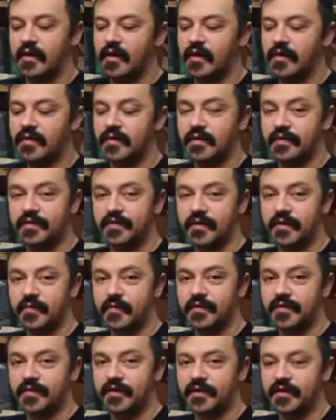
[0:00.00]
the same
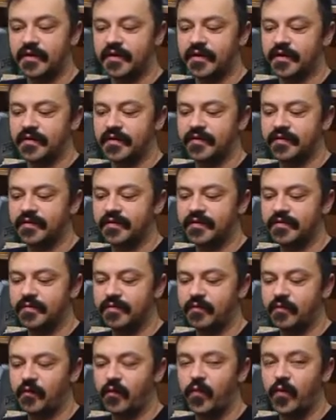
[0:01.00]
as it is
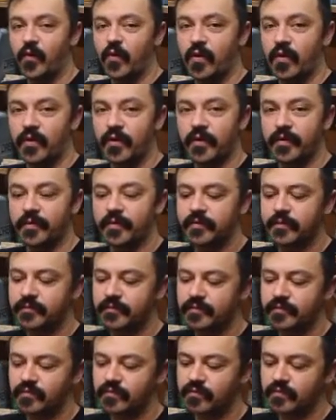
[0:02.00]
for,
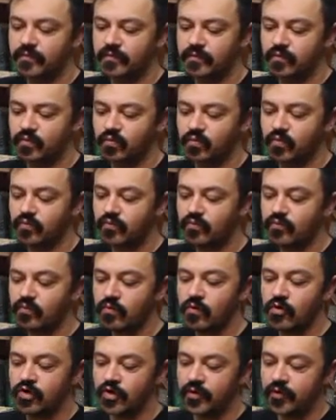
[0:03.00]

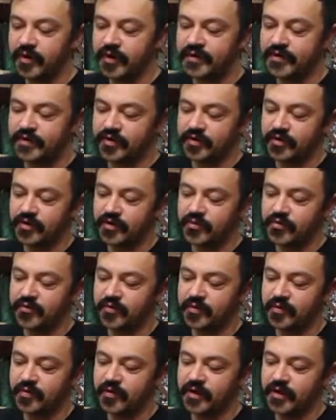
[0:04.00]
you know, basically to use the
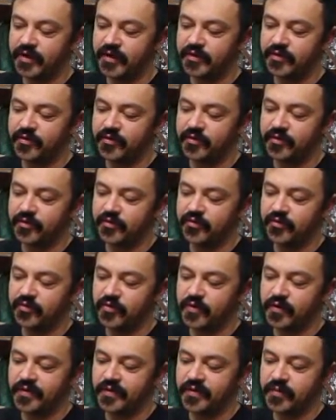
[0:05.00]
blade to
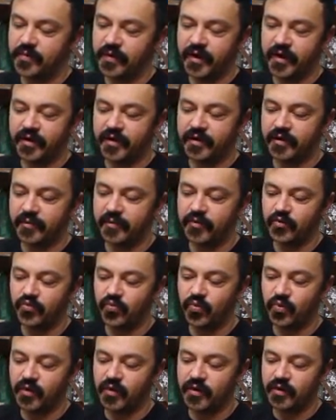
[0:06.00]
squeeze the binding
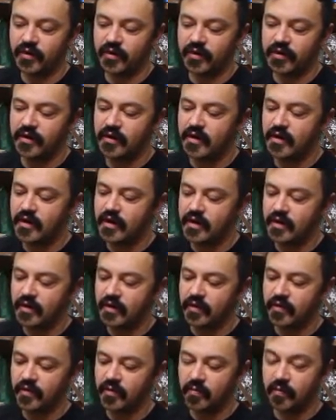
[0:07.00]
between
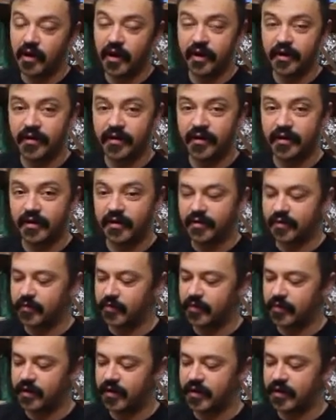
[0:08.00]
the body and the
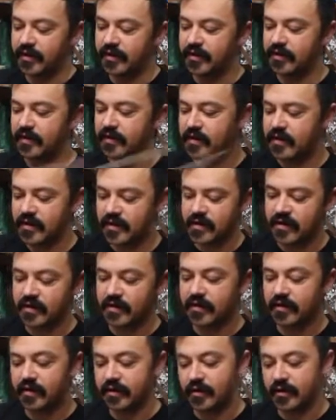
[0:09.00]
blade
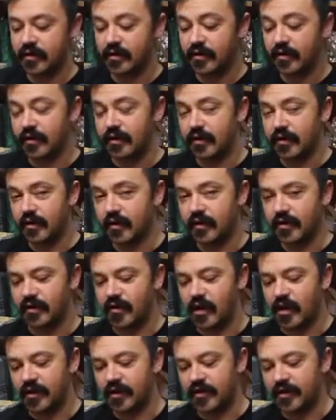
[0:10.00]
and
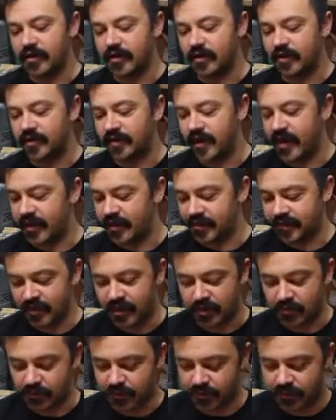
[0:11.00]
lock it in at that
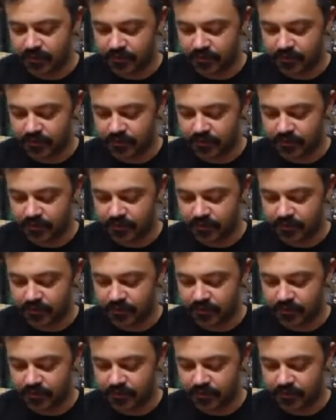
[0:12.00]
depth.